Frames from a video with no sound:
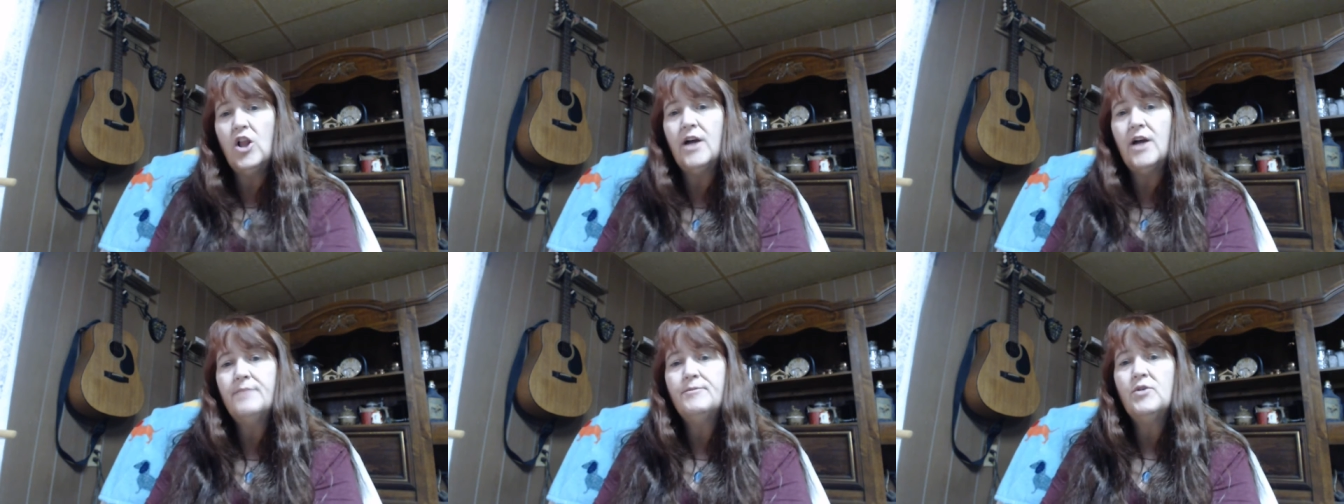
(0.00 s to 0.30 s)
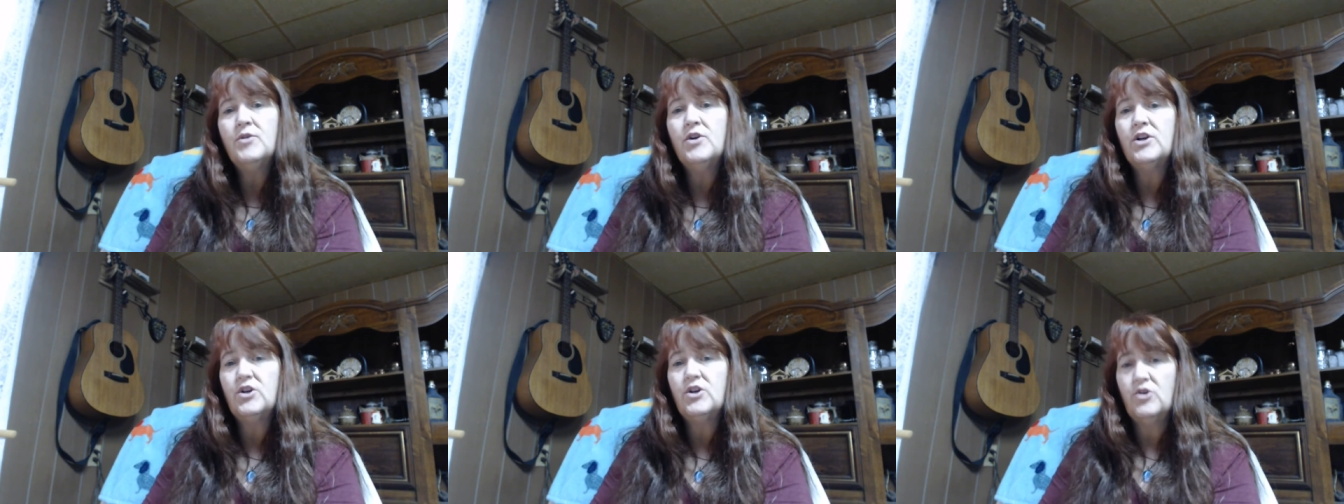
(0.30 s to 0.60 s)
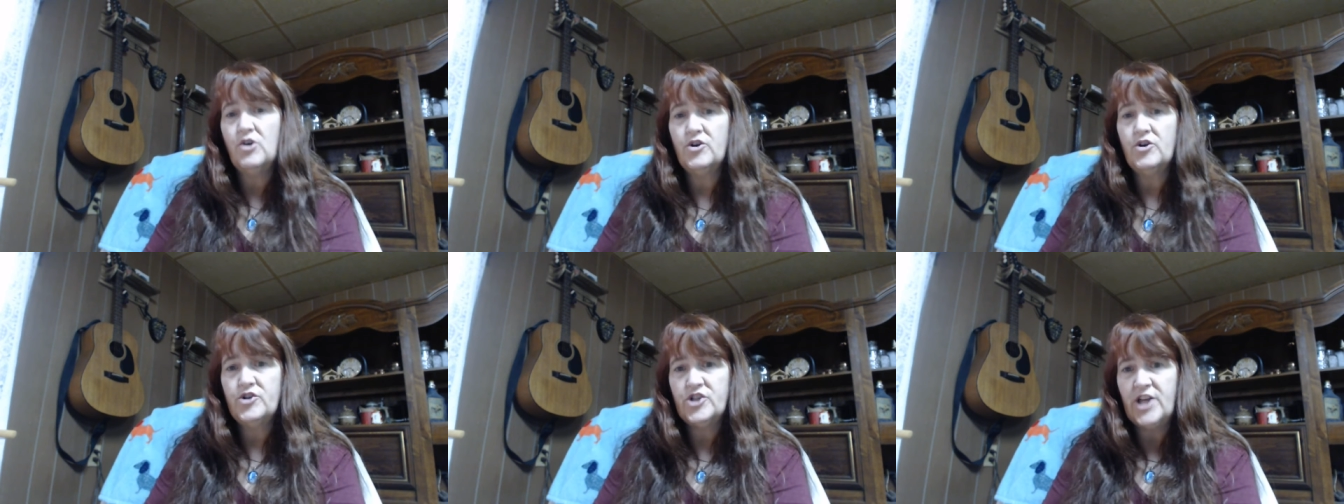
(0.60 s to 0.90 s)
I'm going to
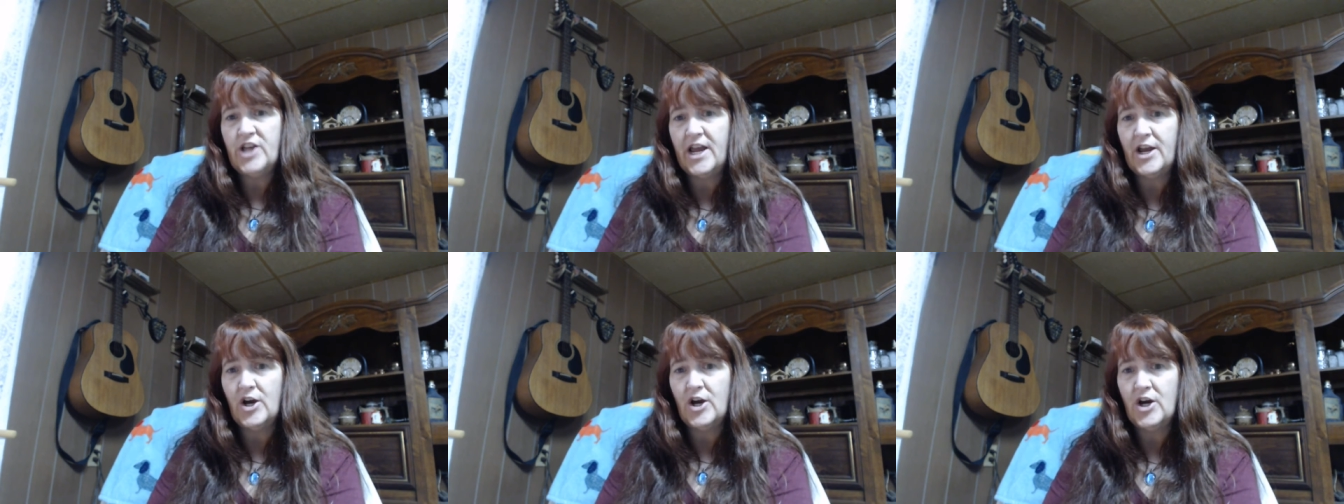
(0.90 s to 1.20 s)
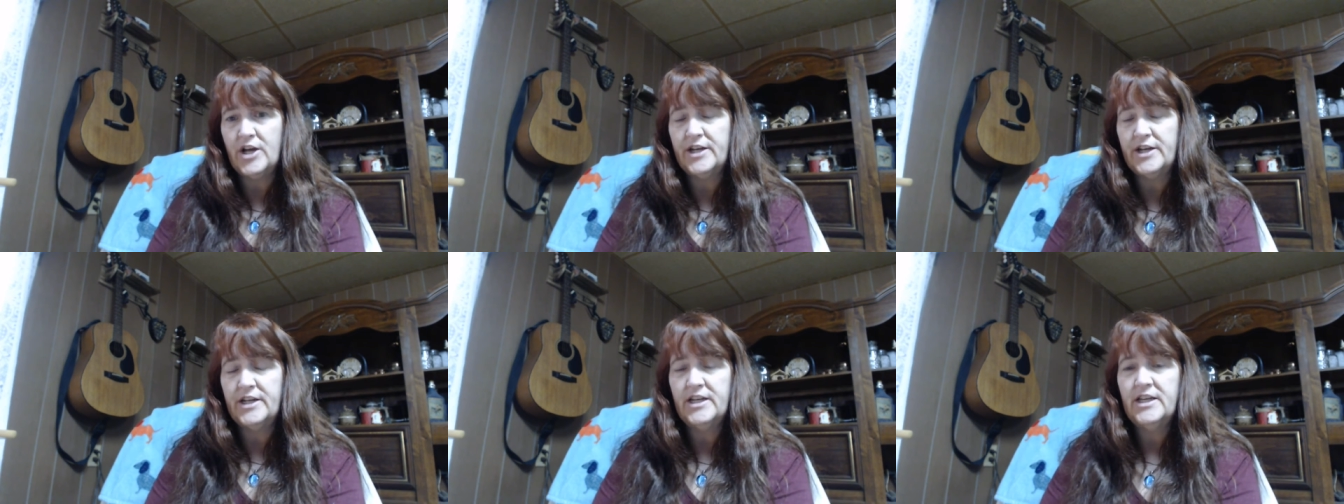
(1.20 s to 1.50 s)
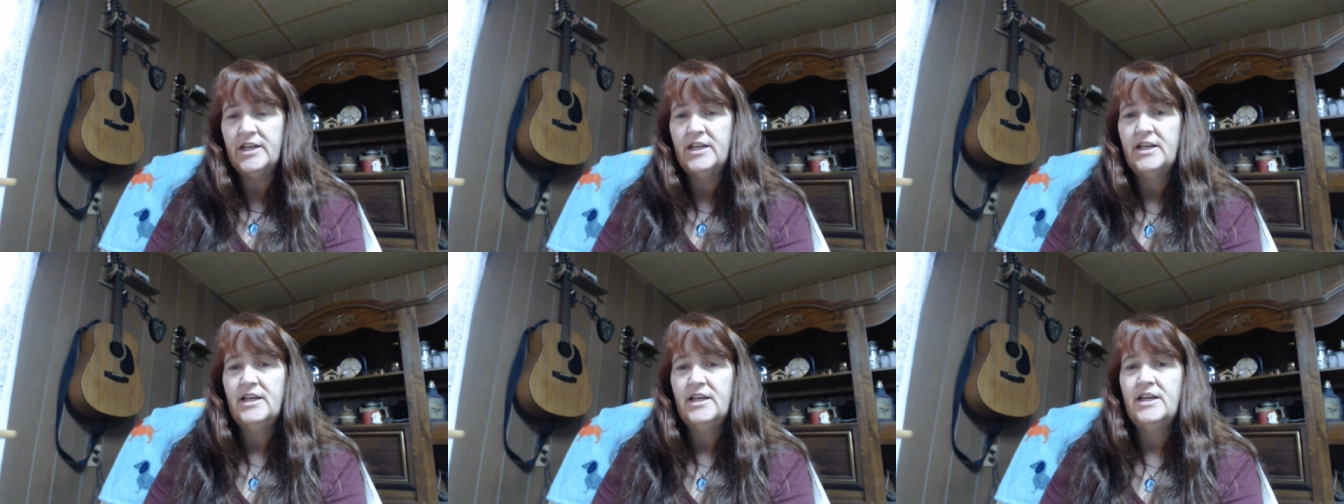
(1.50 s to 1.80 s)
crochet on
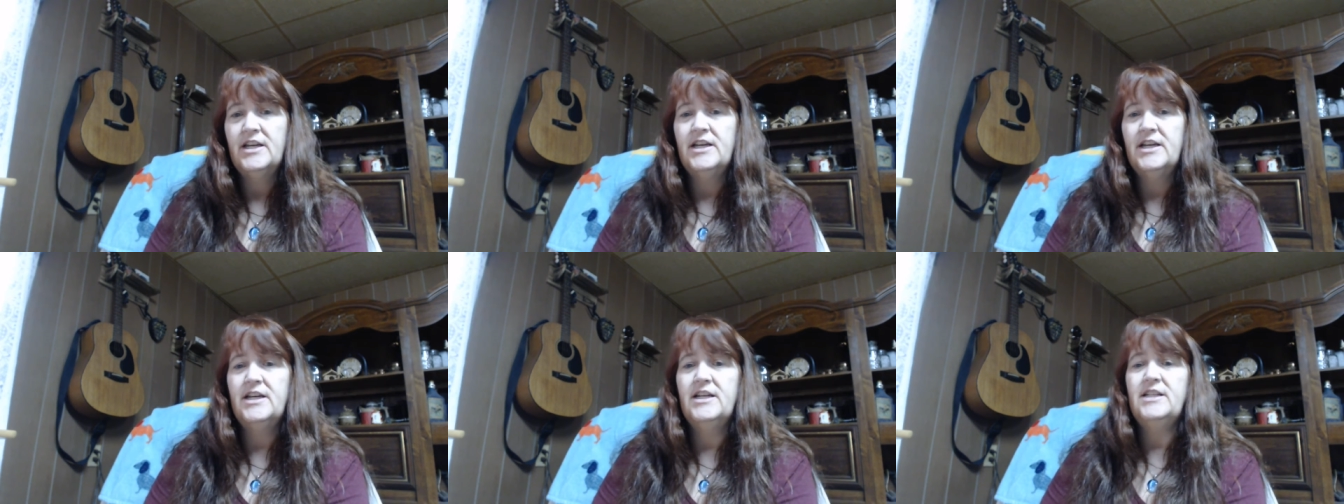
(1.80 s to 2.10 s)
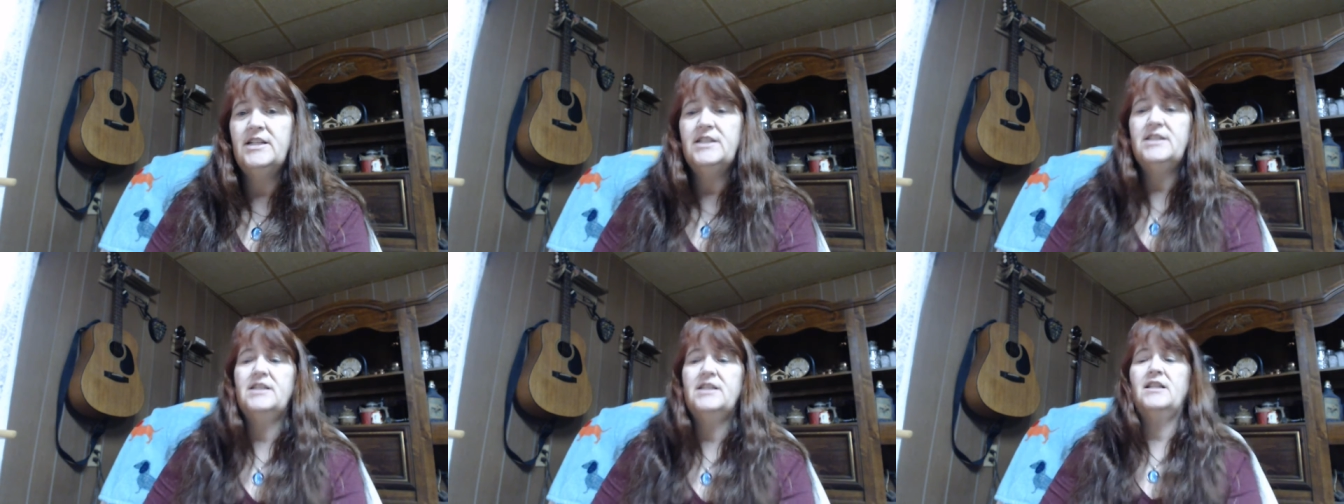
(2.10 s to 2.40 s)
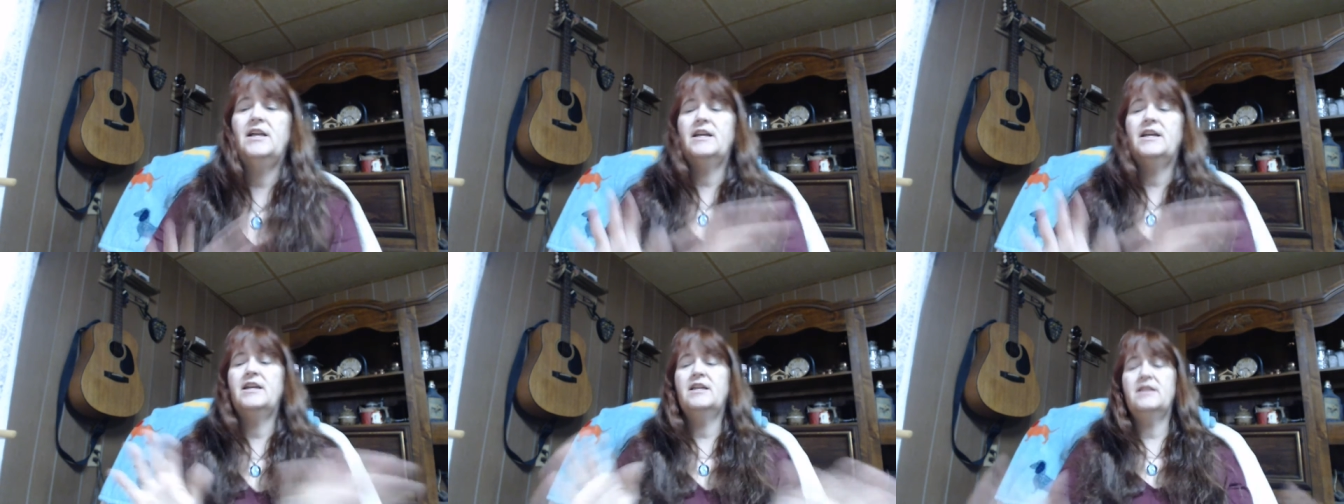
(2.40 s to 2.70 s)
until
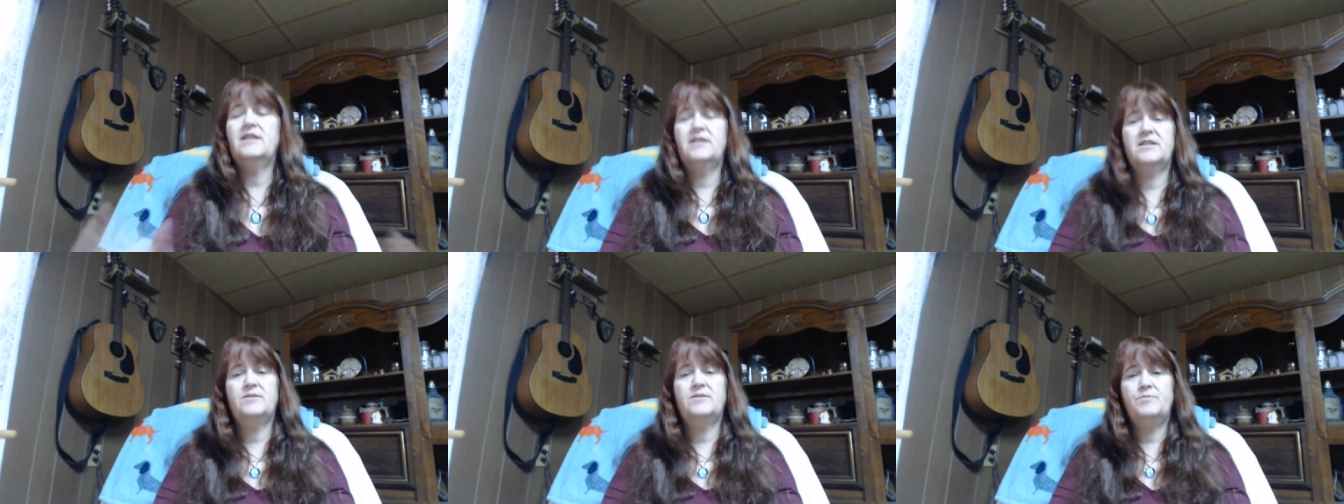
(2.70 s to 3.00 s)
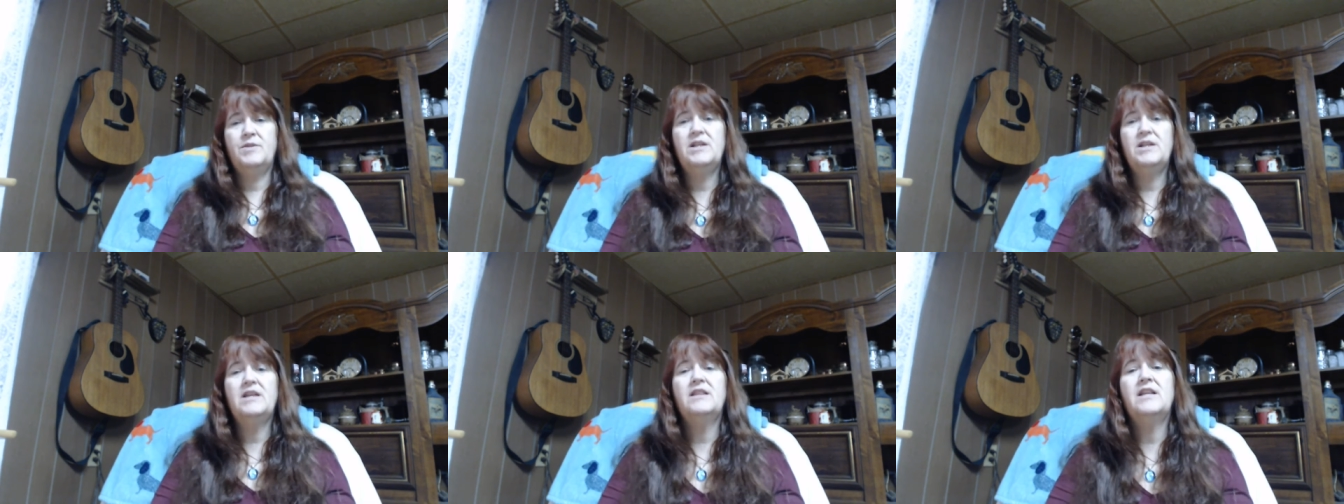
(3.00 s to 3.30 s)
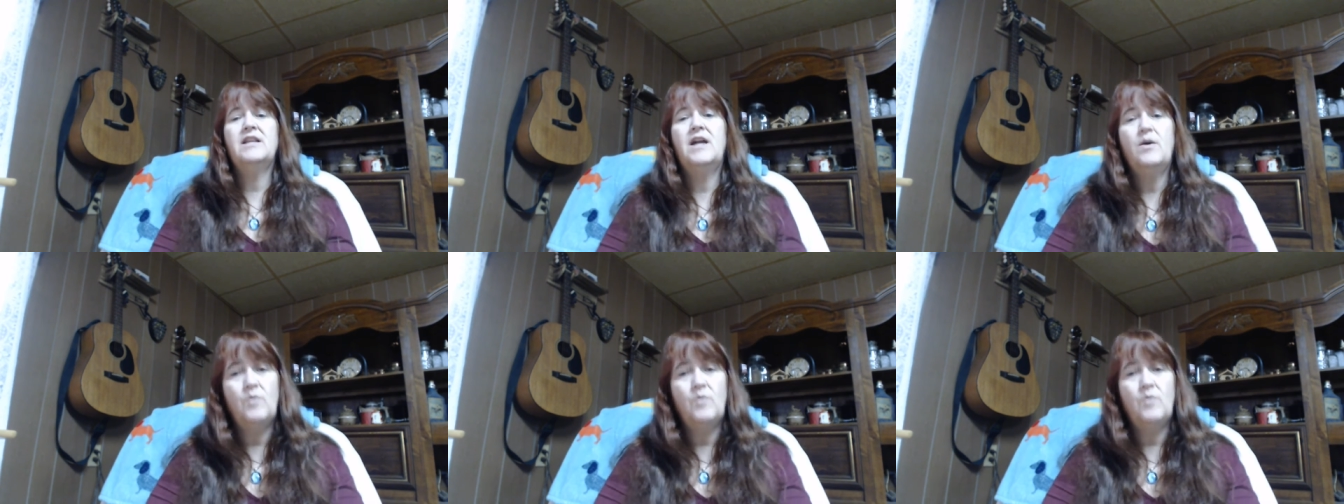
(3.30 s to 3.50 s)
I get the spinning that I